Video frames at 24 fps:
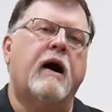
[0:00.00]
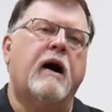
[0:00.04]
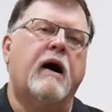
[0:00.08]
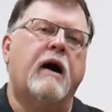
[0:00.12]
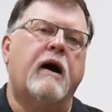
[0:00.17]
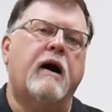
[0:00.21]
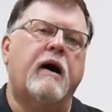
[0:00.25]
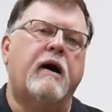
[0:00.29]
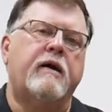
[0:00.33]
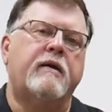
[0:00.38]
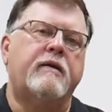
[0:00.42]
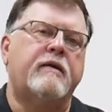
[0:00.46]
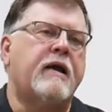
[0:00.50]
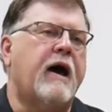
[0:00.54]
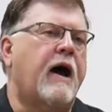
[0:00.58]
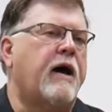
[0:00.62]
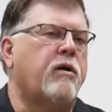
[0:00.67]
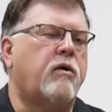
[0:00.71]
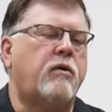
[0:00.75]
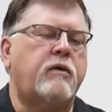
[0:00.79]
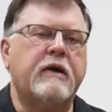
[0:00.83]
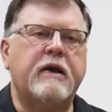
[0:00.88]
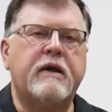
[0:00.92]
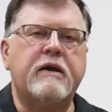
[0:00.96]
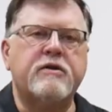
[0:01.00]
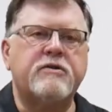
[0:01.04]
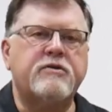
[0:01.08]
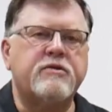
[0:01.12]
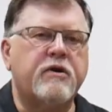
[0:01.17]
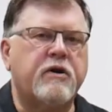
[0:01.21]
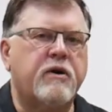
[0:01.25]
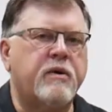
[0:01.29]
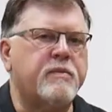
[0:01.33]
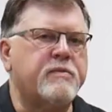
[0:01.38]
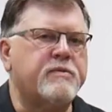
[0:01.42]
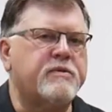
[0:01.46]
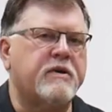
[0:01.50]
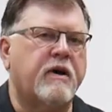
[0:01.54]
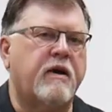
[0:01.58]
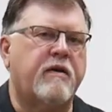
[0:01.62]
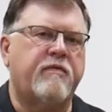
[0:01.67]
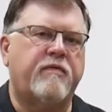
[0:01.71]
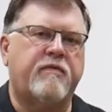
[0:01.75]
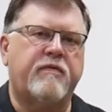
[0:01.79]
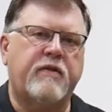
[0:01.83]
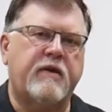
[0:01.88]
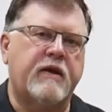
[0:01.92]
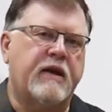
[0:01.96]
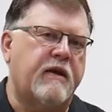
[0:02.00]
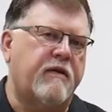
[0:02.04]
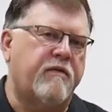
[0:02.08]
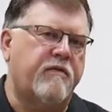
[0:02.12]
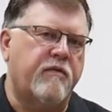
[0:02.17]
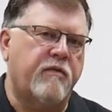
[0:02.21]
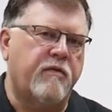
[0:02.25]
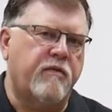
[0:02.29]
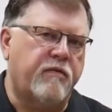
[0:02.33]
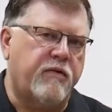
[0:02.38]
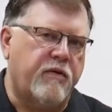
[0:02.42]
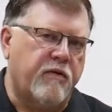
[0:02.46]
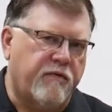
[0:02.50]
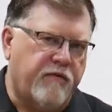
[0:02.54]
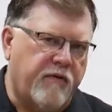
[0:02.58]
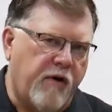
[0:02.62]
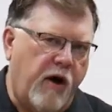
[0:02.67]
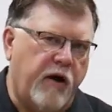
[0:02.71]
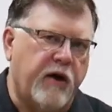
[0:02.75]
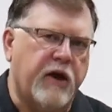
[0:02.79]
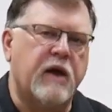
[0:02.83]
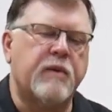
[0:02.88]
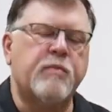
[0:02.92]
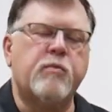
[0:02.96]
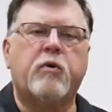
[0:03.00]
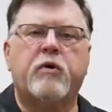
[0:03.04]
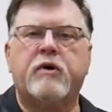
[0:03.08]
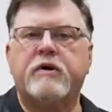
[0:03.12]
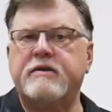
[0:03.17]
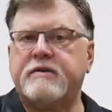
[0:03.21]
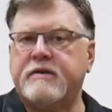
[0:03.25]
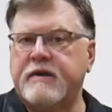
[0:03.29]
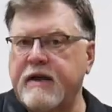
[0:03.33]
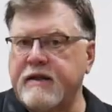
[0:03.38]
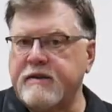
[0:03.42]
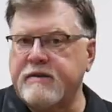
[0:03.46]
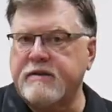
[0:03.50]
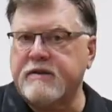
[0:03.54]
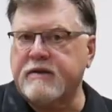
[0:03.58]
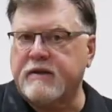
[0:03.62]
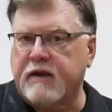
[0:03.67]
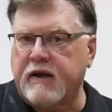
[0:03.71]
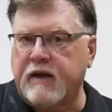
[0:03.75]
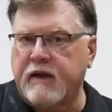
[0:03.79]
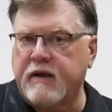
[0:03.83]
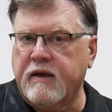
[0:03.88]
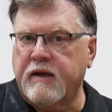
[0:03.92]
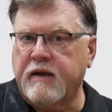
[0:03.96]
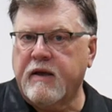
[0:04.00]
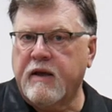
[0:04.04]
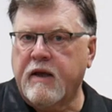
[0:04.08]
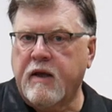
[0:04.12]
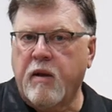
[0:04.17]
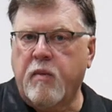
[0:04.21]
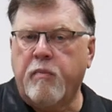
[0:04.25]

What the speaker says: not only in terms of the volume or intensity,